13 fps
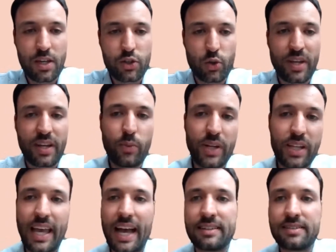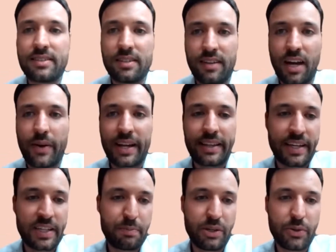So he really has direct
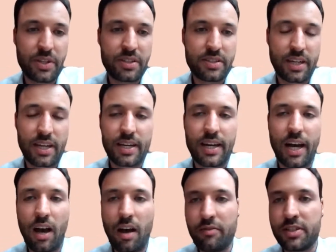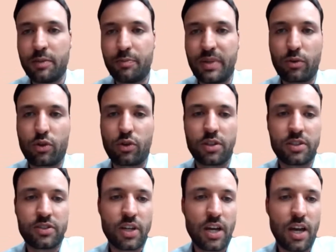experience of the Supreme Court,